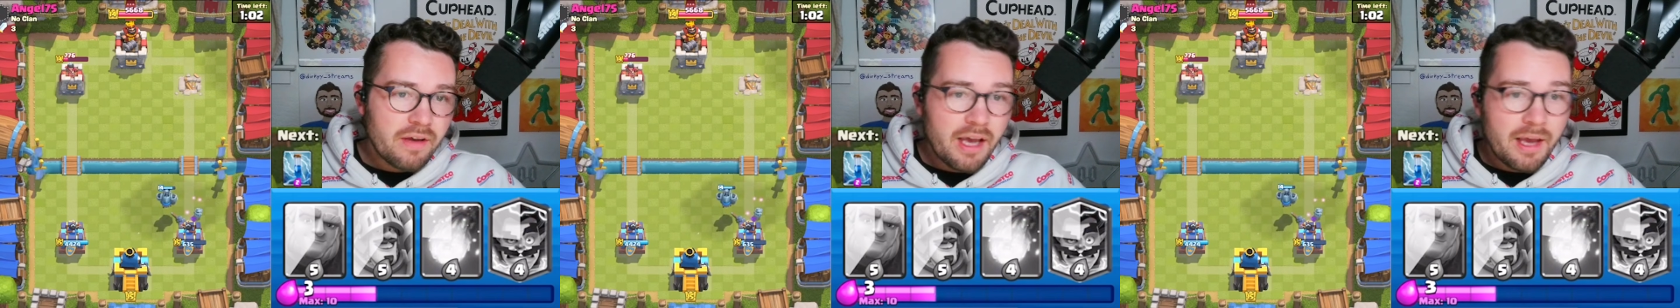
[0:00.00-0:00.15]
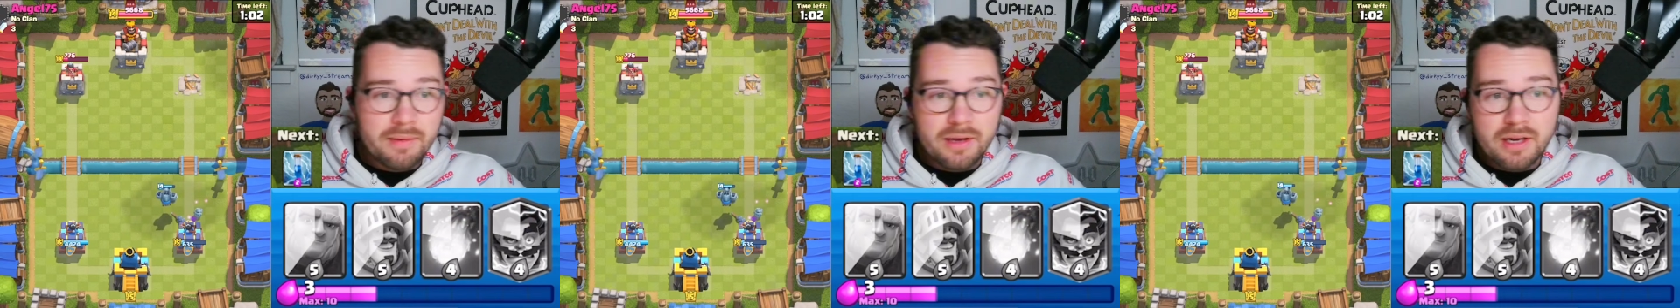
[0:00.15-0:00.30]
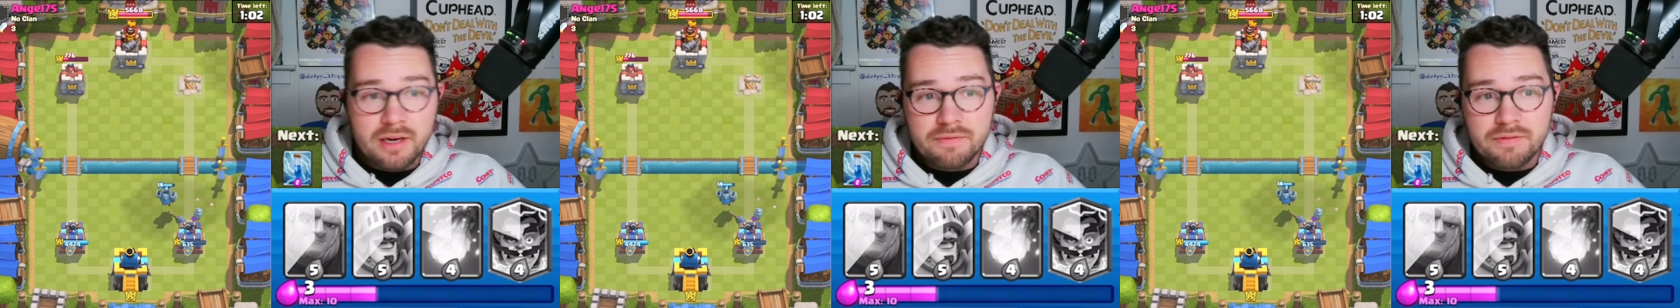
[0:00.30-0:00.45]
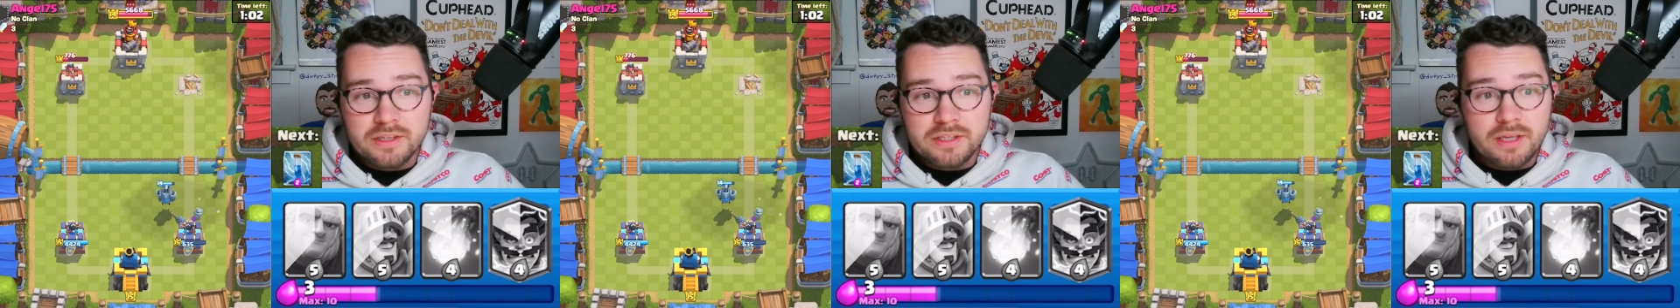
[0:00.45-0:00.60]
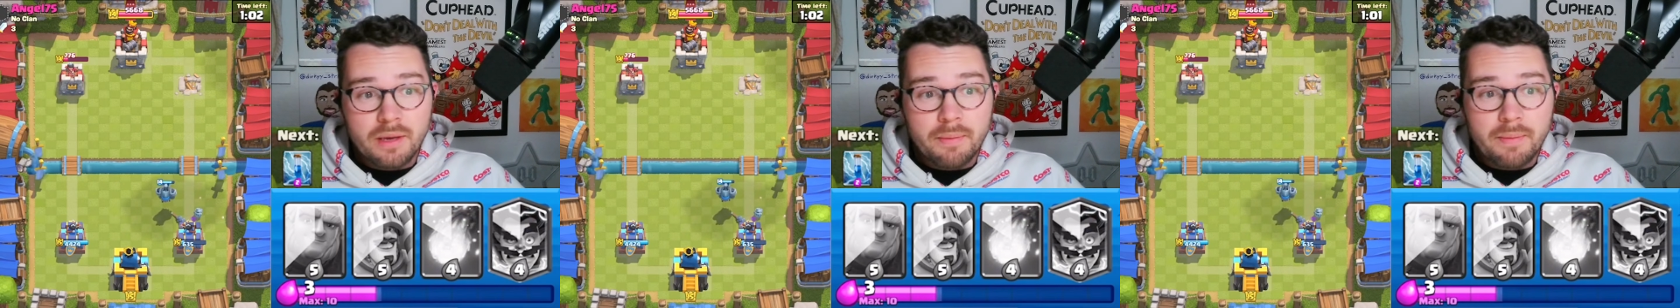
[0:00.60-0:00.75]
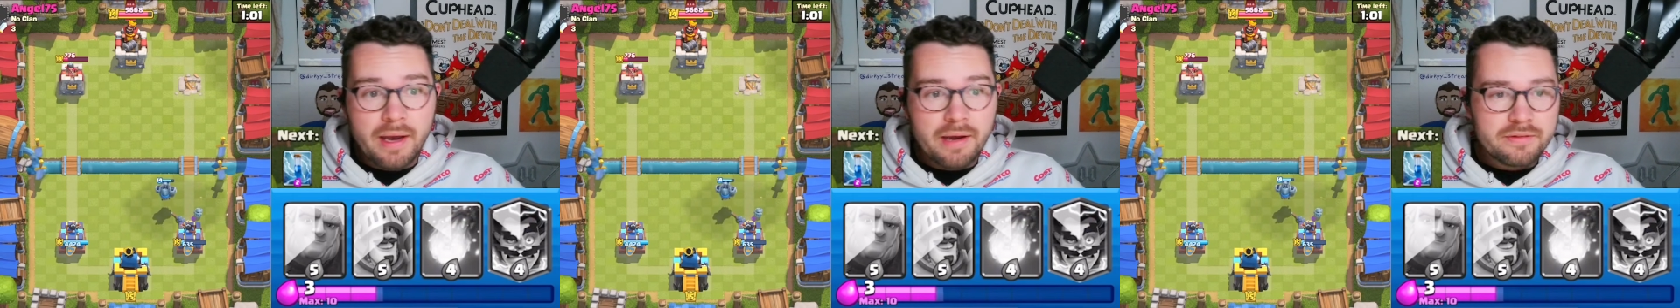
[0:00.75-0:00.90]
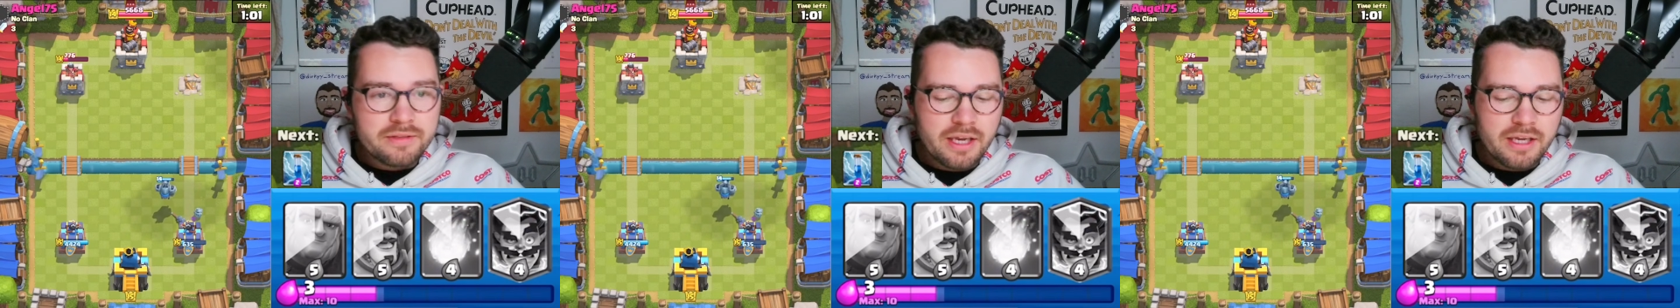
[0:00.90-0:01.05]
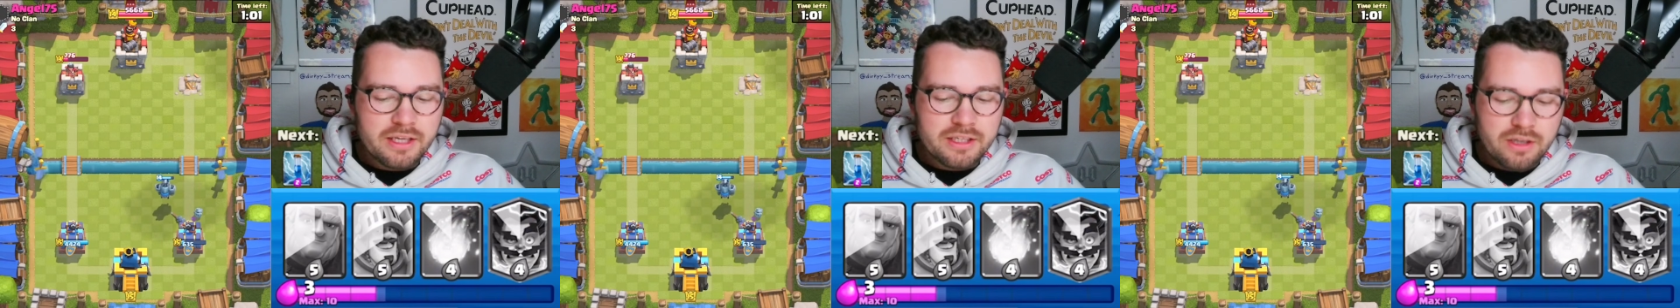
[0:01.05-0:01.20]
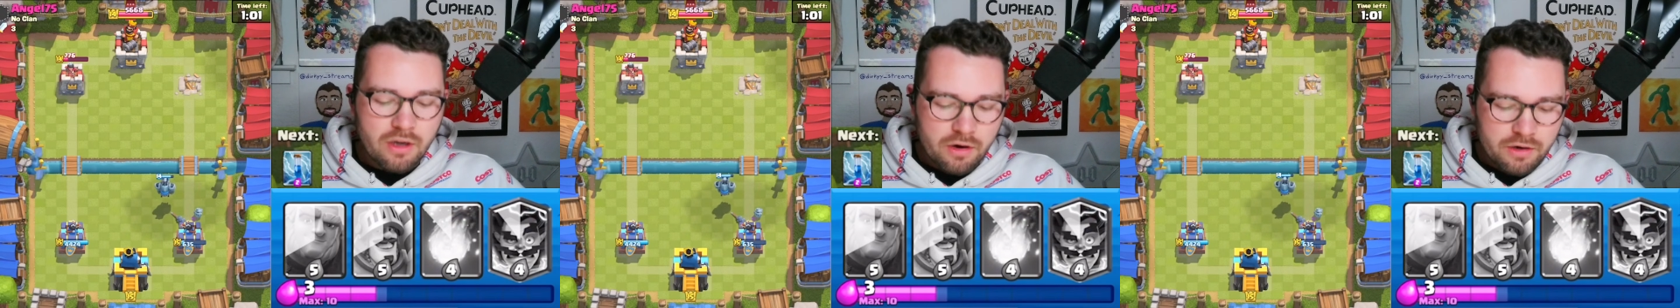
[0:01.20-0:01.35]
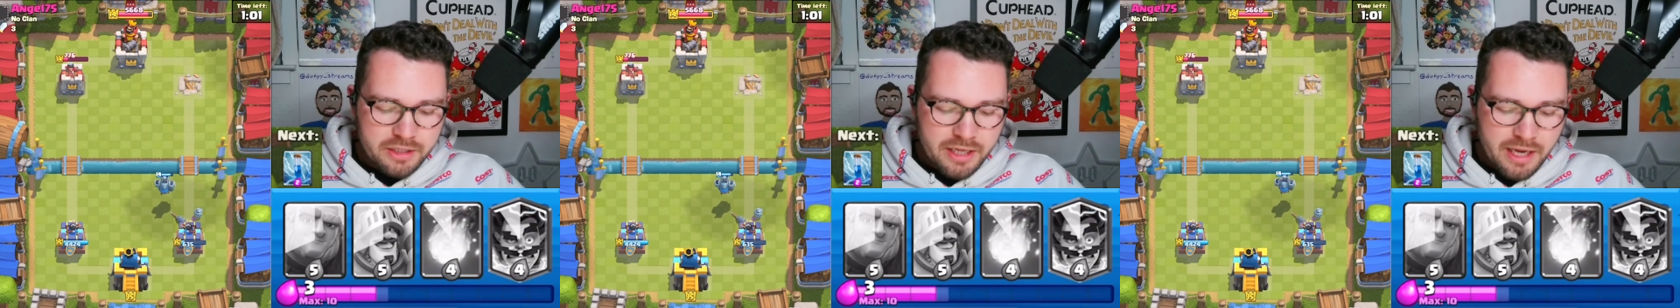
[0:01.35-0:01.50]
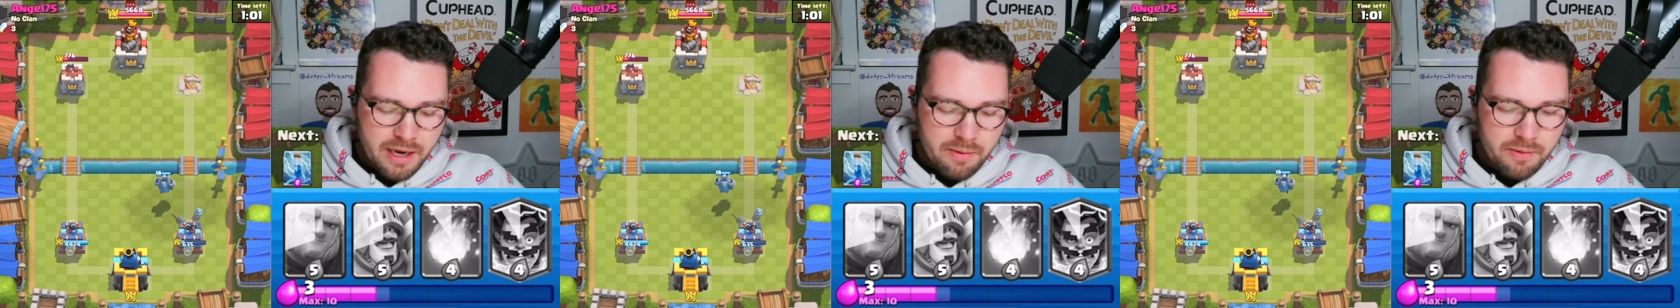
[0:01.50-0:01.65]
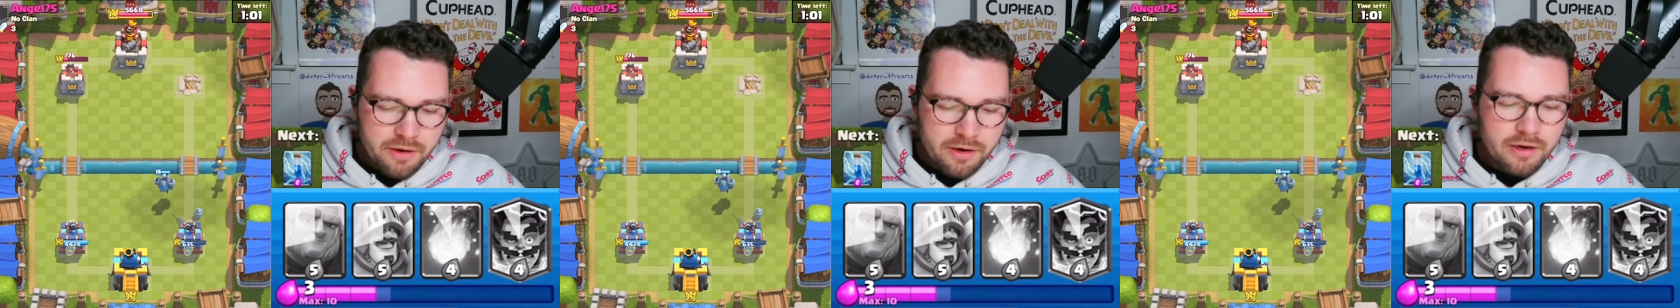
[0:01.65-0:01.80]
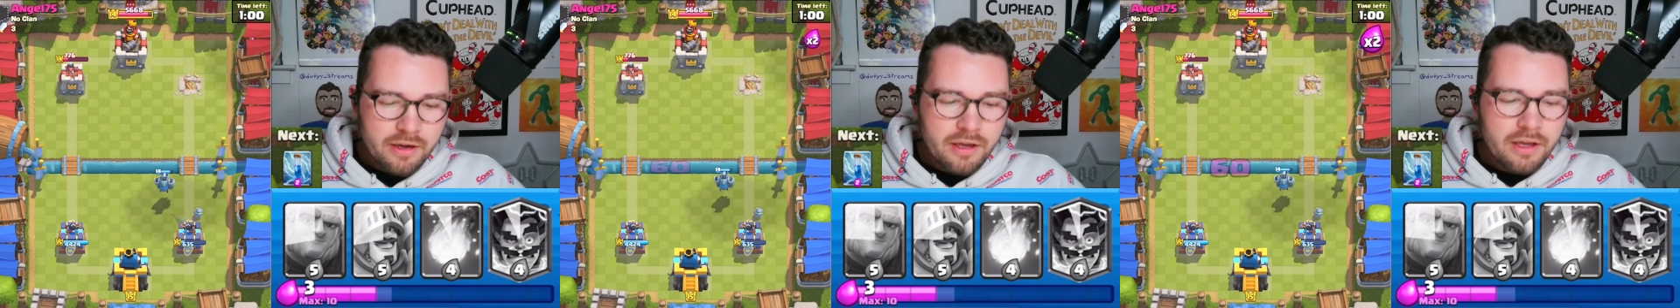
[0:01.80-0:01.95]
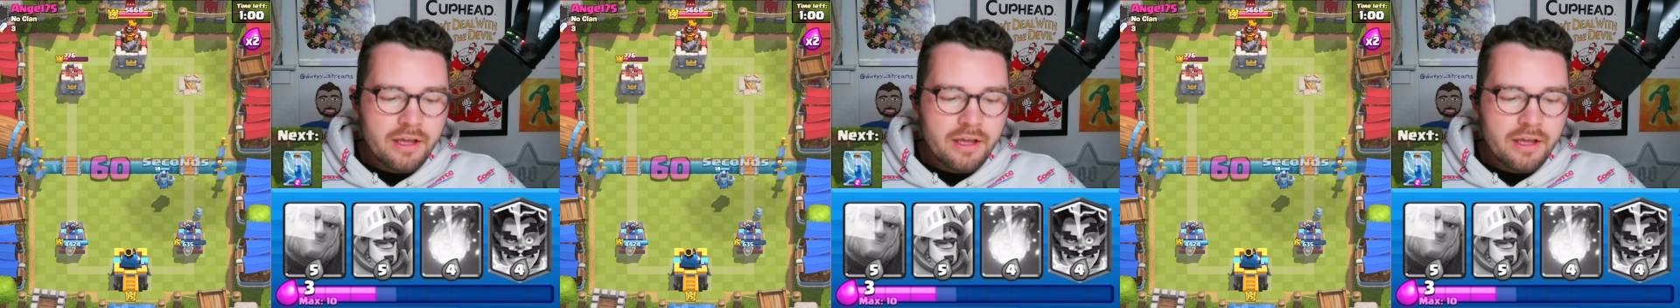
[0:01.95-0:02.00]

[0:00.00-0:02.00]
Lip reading: I mean, if he somehow takes our tower,